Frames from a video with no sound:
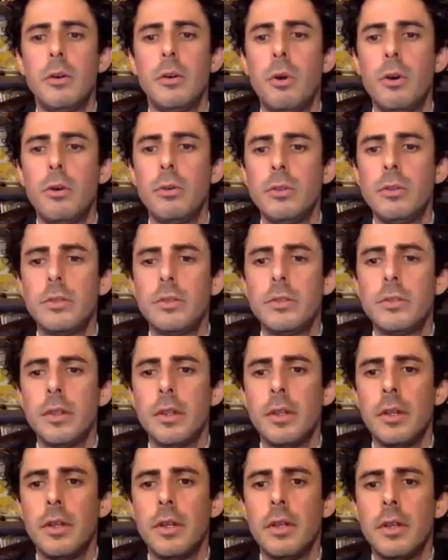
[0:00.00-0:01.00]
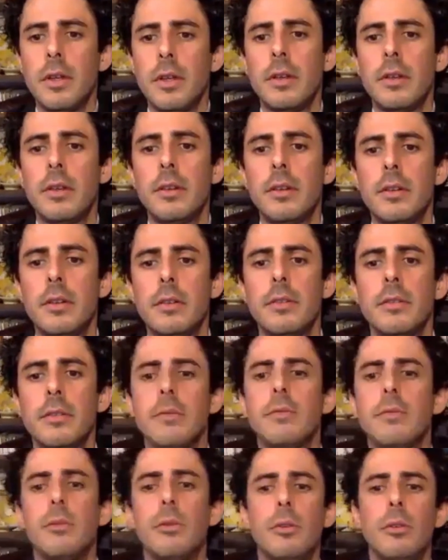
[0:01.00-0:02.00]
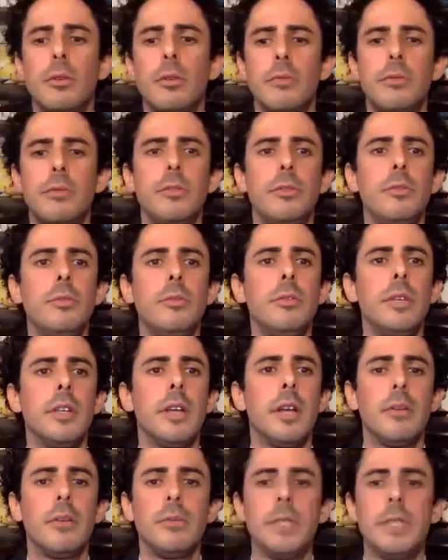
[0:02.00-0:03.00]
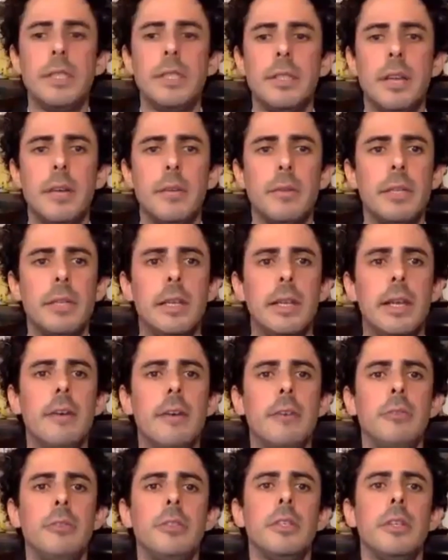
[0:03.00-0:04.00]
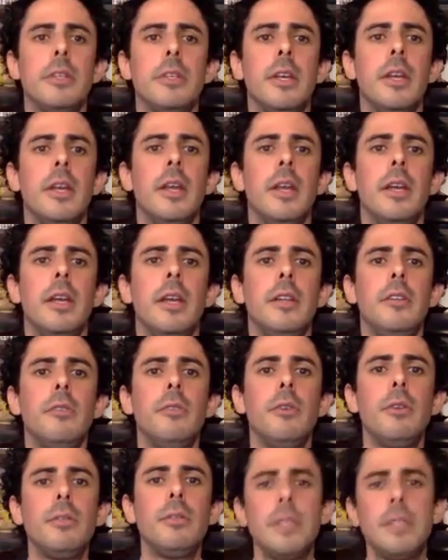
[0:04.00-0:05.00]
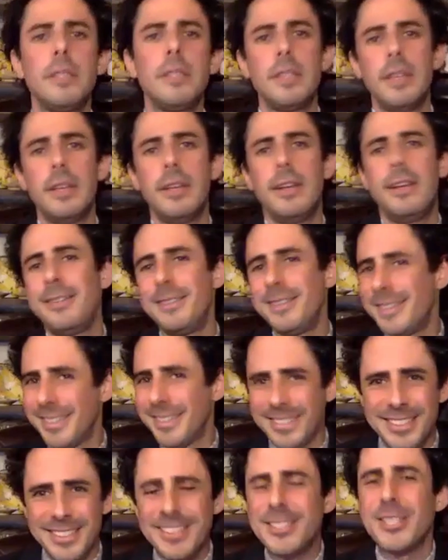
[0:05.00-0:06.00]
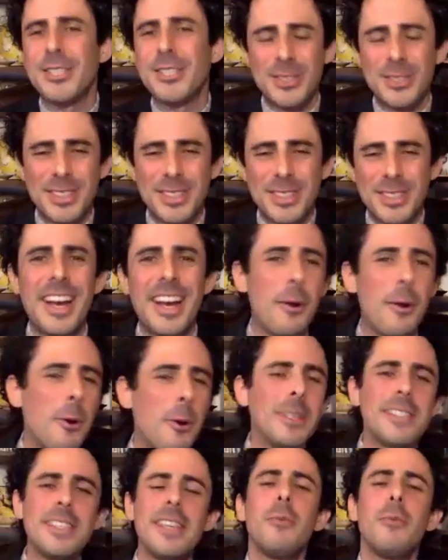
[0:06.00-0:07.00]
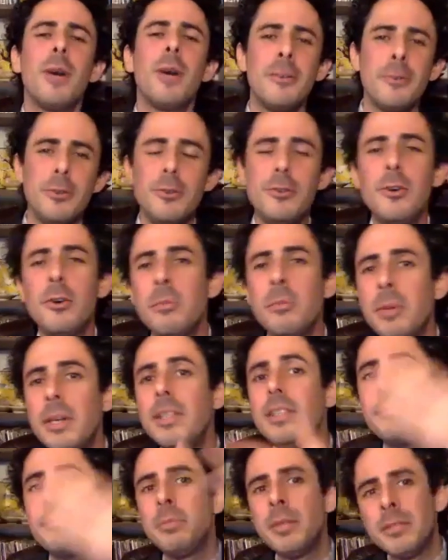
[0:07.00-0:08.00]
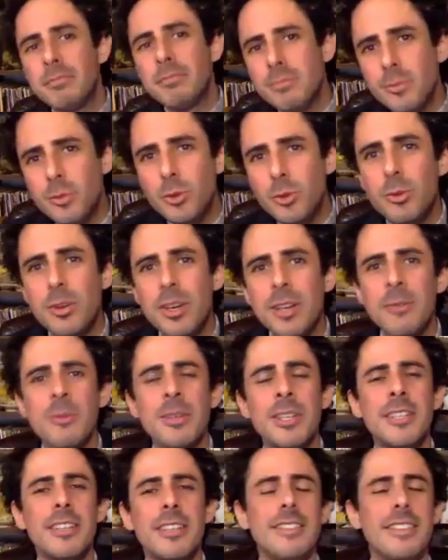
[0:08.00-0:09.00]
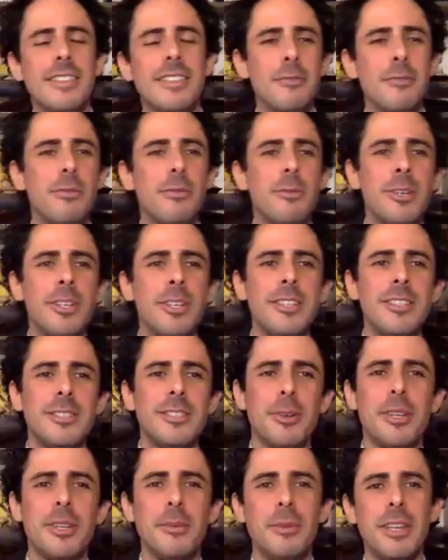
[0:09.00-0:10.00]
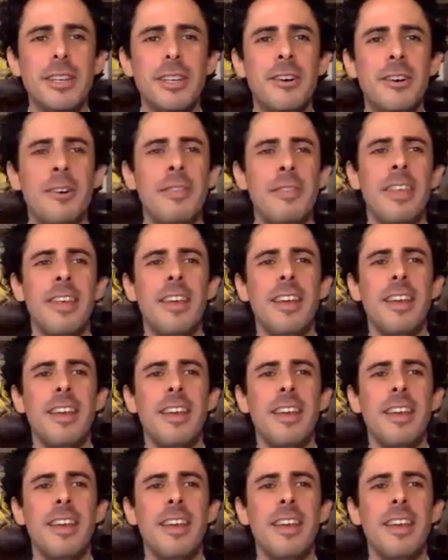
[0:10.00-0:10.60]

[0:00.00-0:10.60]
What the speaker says: quote for all of you, and I'll read it out loud. Neurosis, it's just, I always say, well, you don't believe me, you can read it in Freud, so here we go.